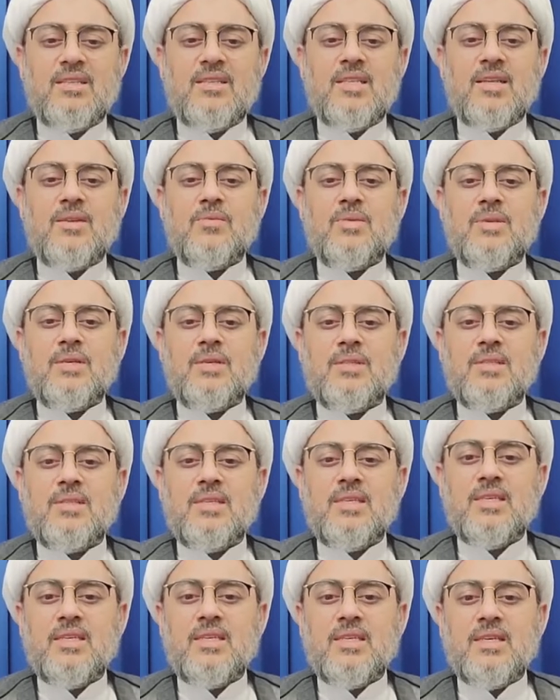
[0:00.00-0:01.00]
that we
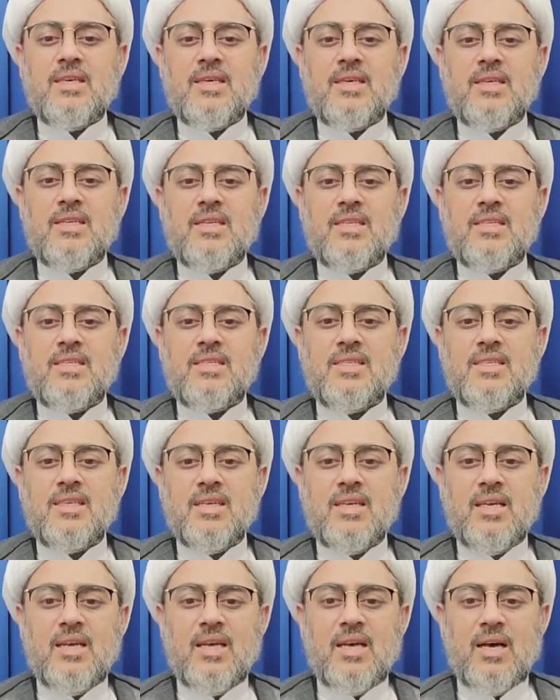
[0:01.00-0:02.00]
see, it is
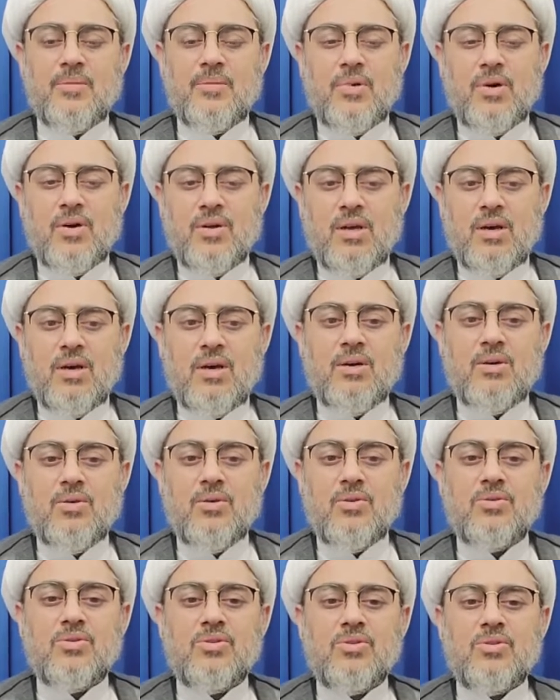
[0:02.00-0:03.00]
upon our
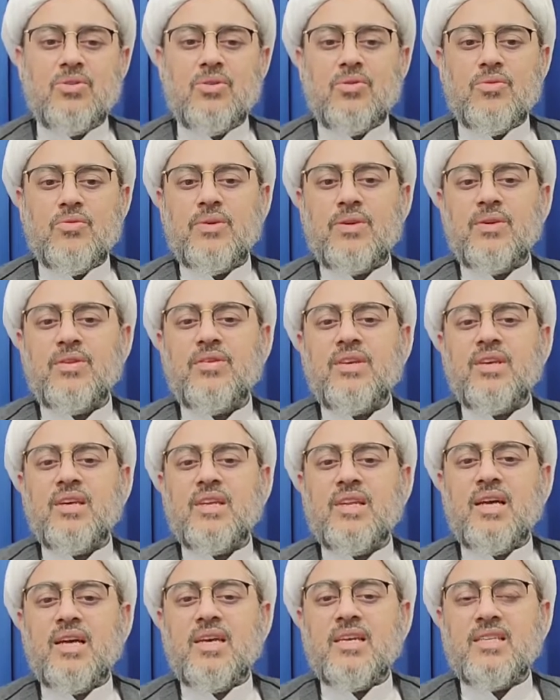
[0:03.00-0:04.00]
own soul. We
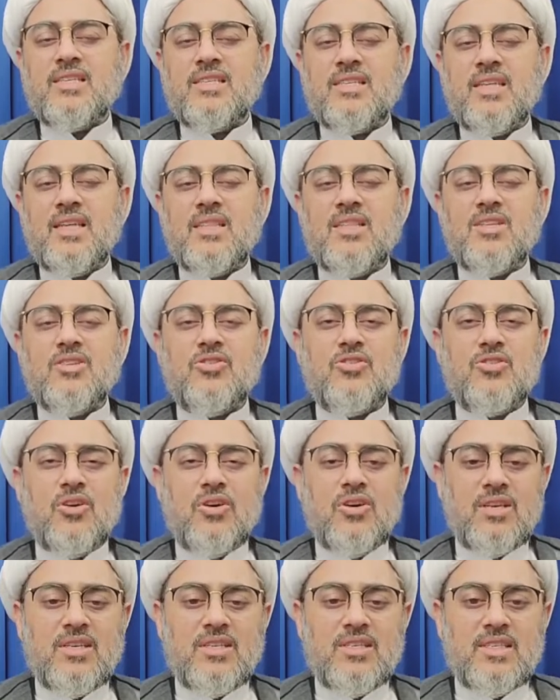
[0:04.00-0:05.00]
realize that the
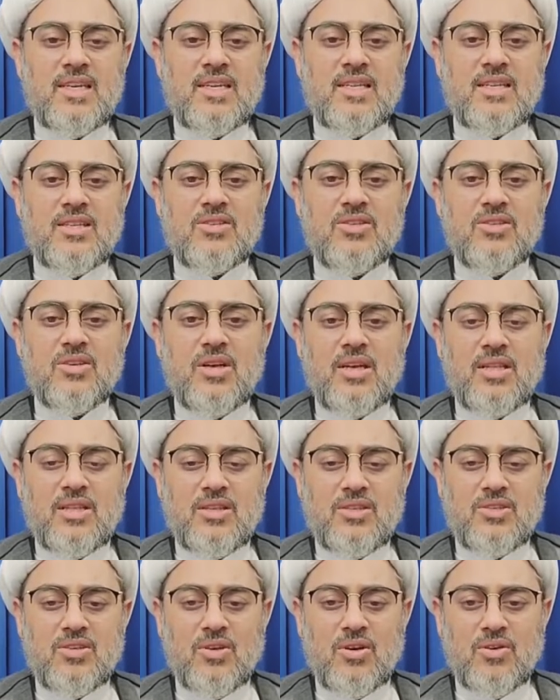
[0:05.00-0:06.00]
joys and
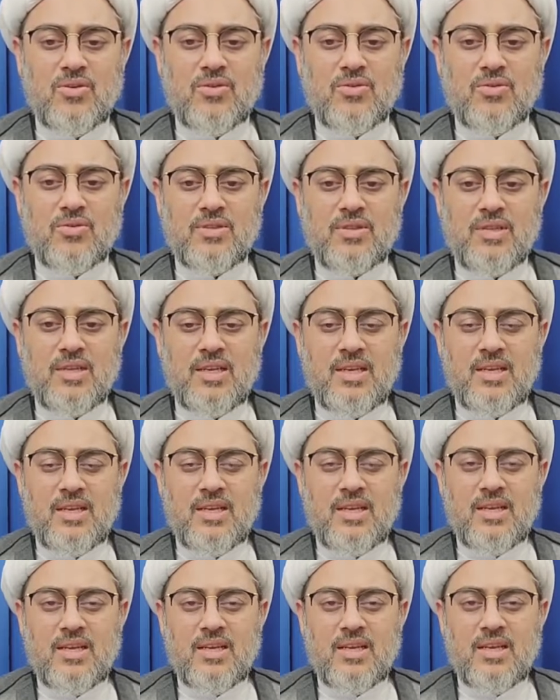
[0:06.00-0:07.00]
the sorrows
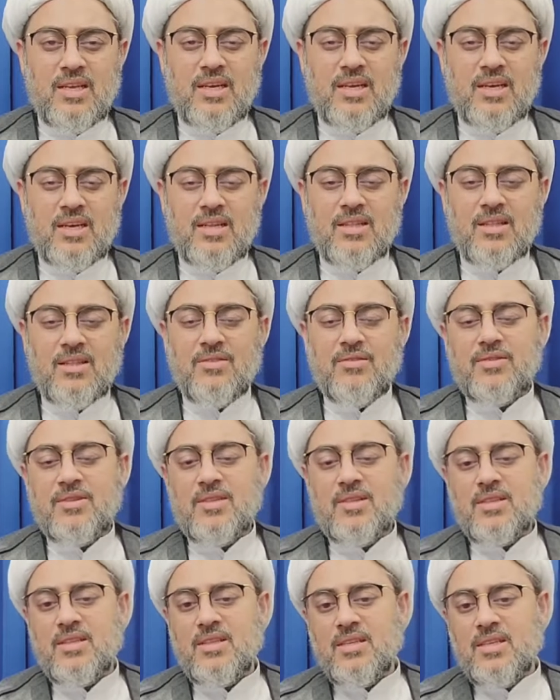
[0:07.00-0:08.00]

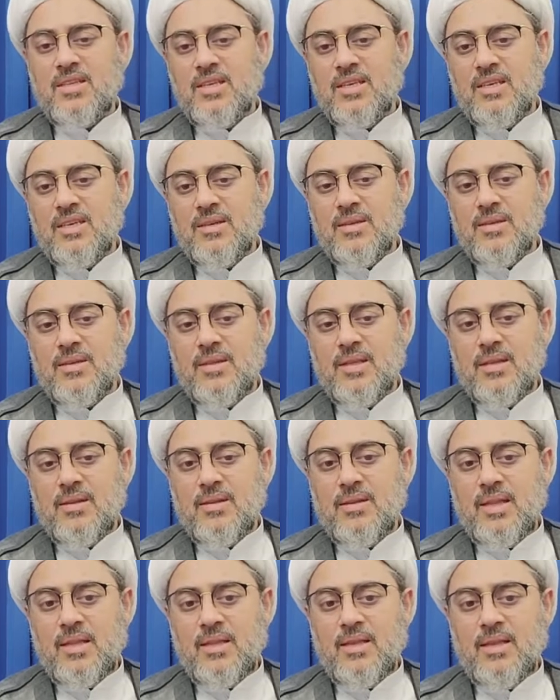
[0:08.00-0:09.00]

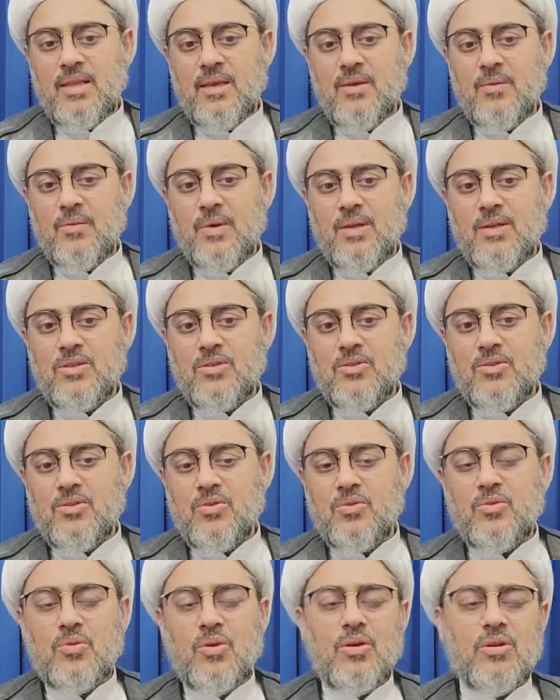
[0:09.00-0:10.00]
that they went
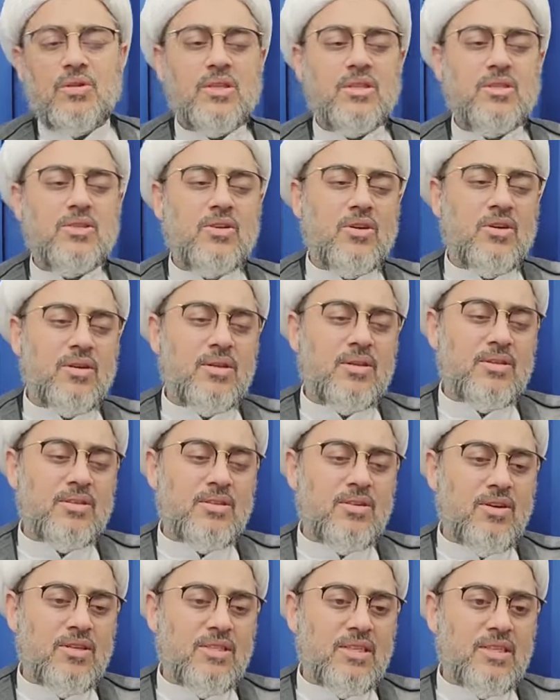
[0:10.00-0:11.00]
through, or the
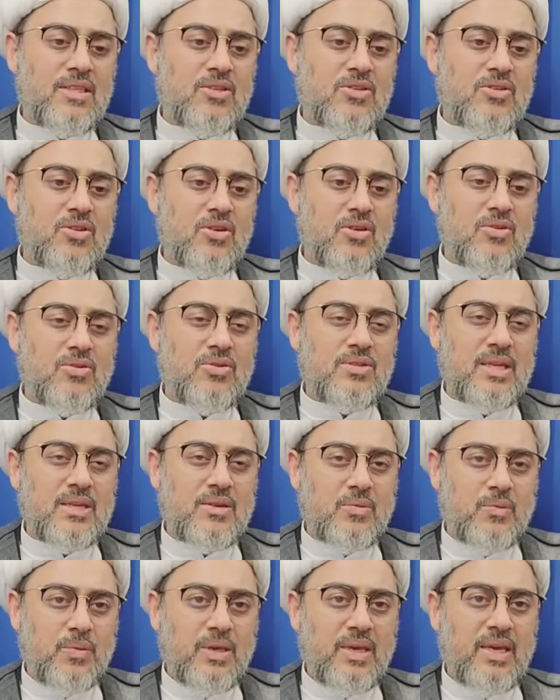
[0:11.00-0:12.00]
joys and the sorrows
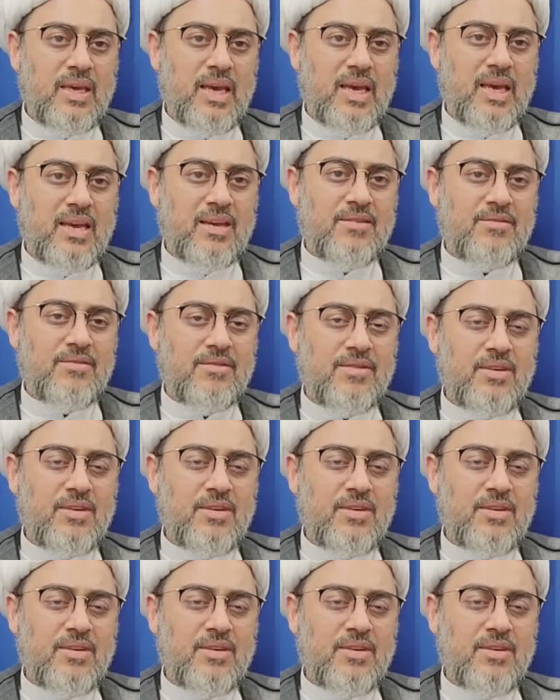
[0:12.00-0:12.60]
that we have,